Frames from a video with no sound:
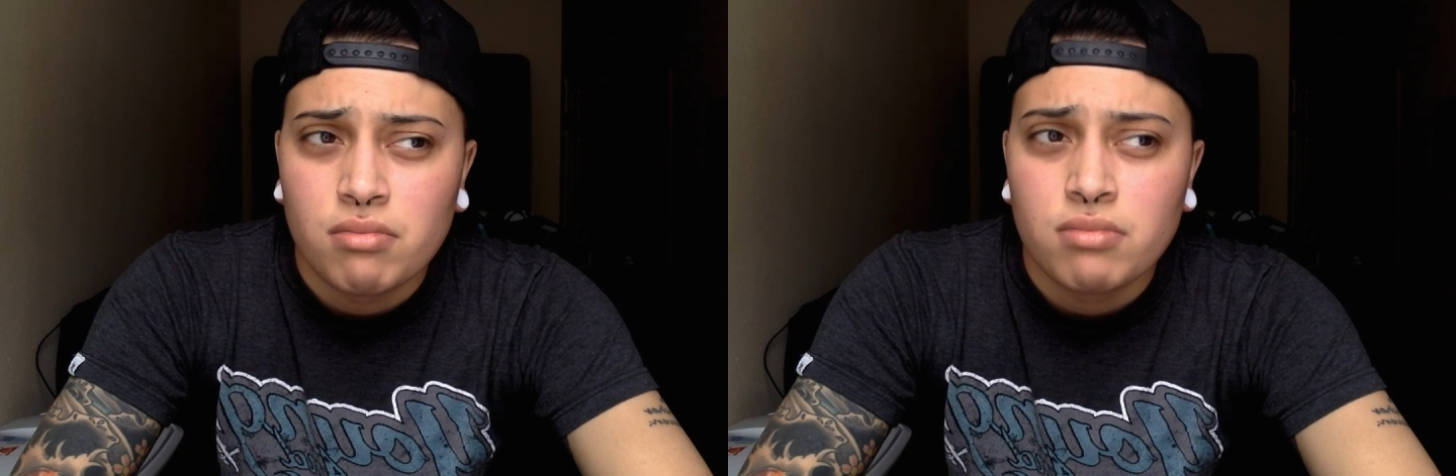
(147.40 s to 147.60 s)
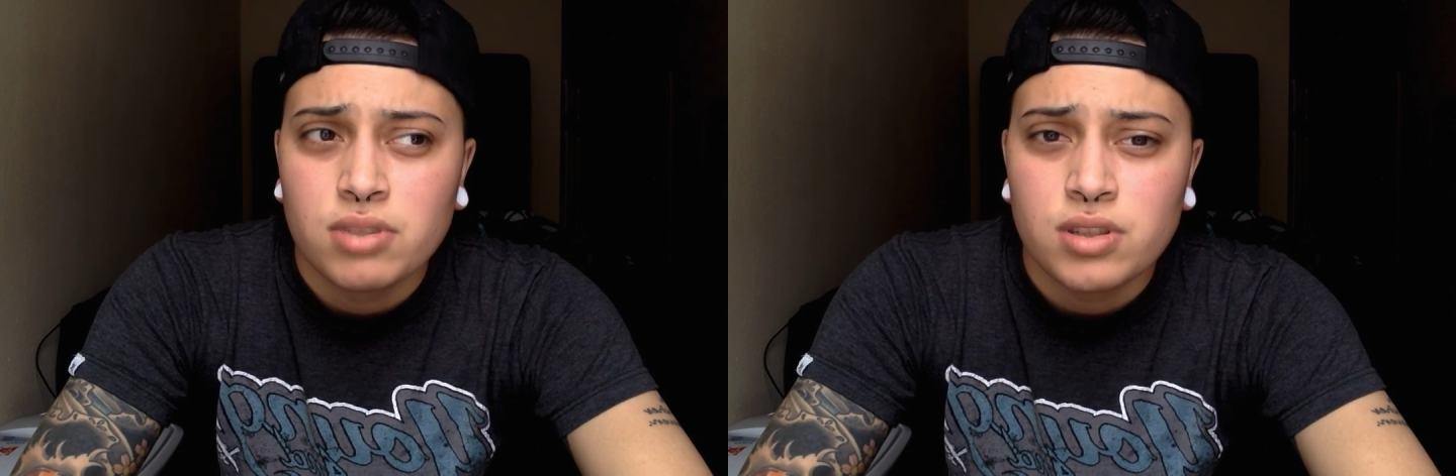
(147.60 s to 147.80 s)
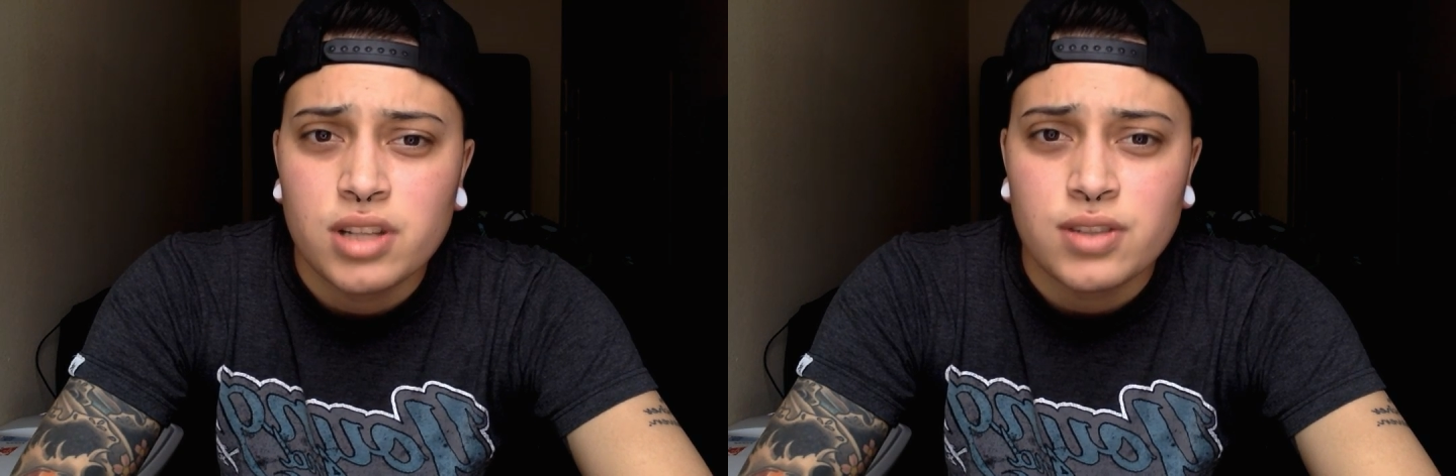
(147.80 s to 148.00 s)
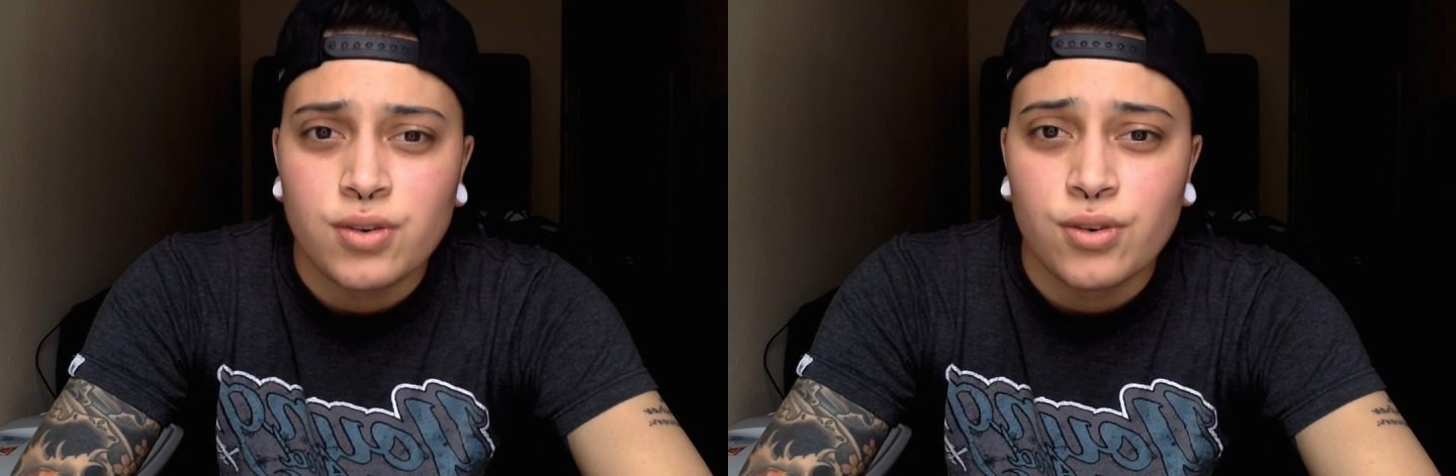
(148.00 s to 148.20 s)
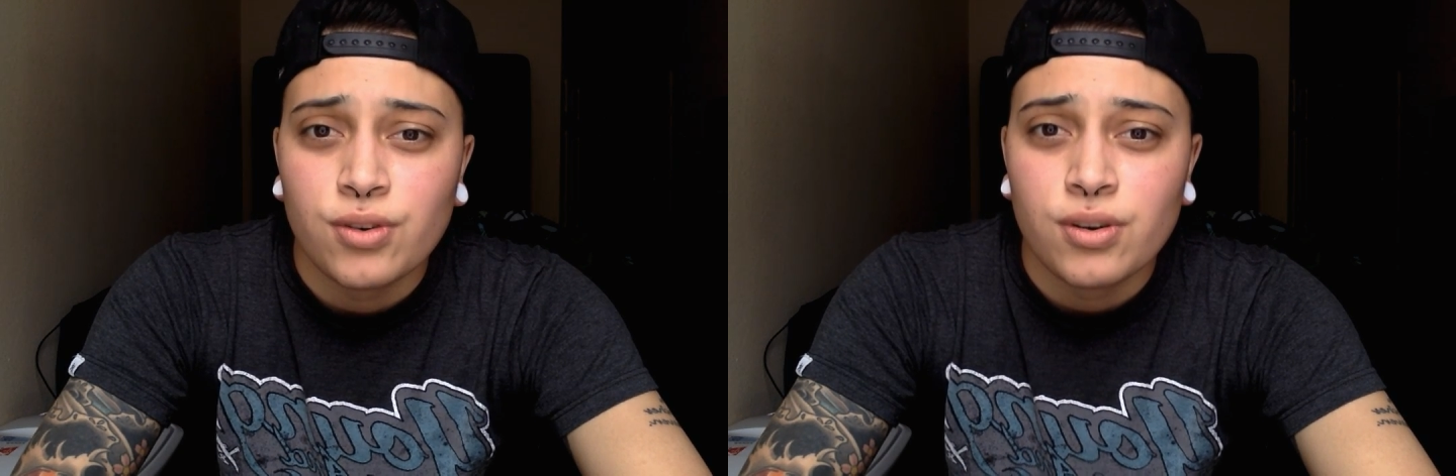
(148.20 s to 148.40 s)
so that's
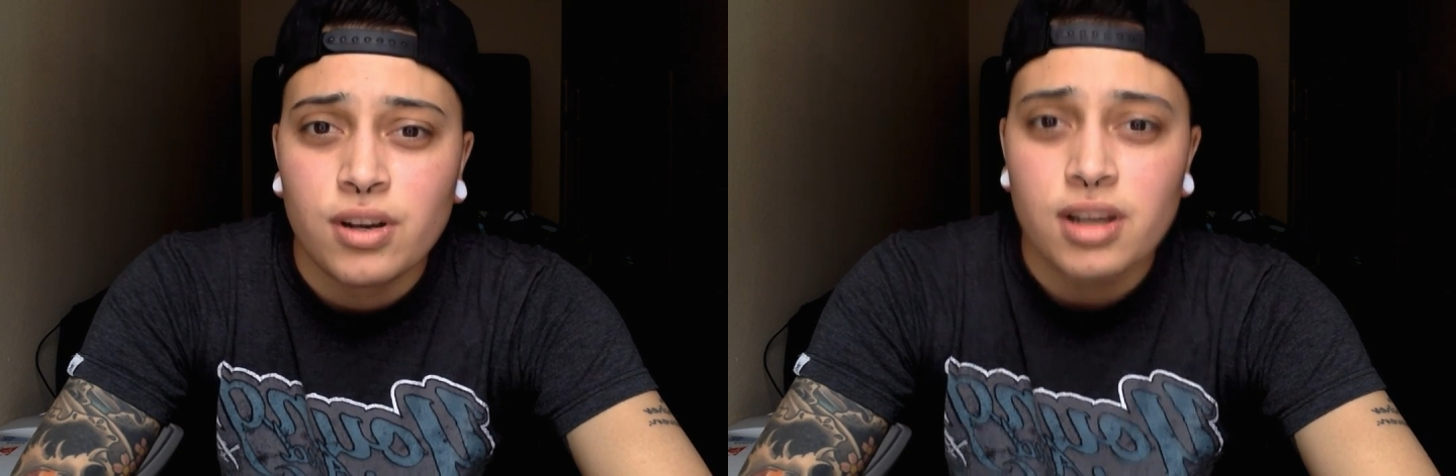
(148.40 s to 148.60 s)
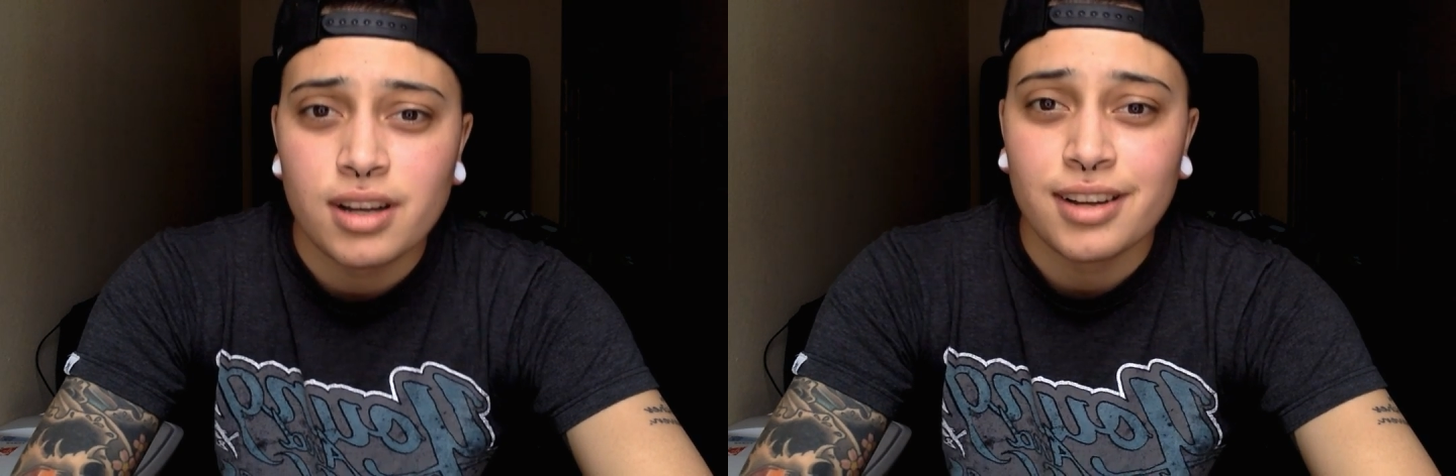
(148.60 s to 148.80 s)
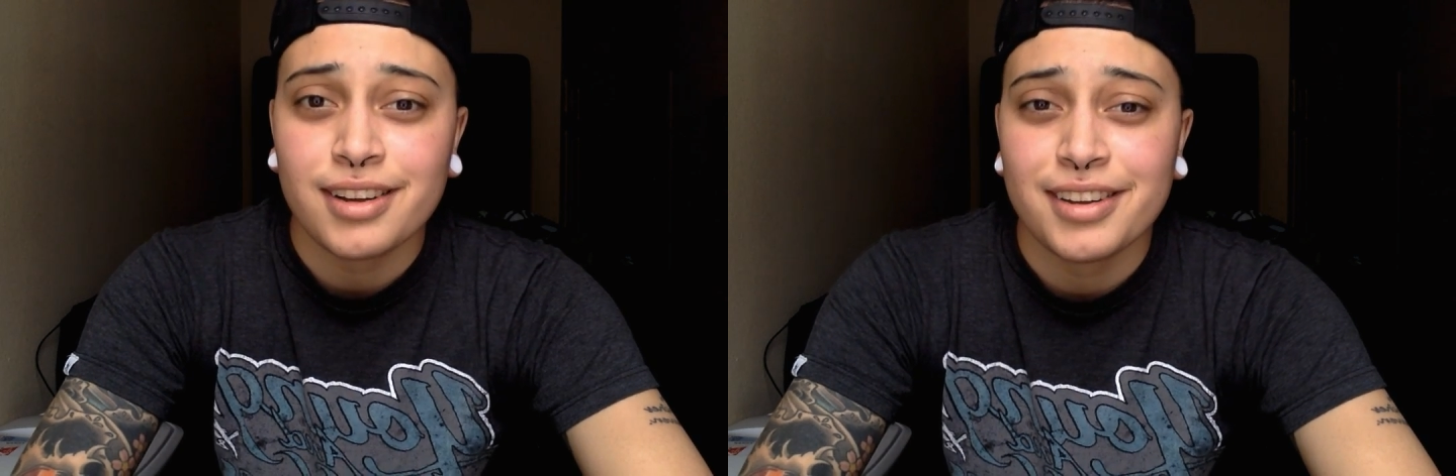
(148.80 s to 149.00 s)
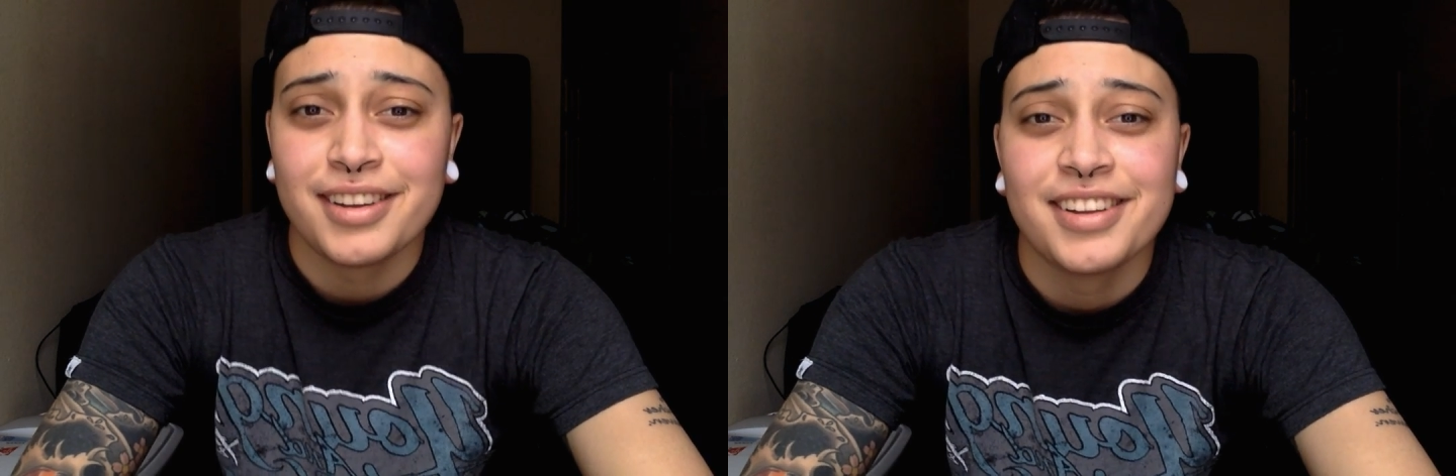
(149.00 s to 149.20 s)
cool. Uh,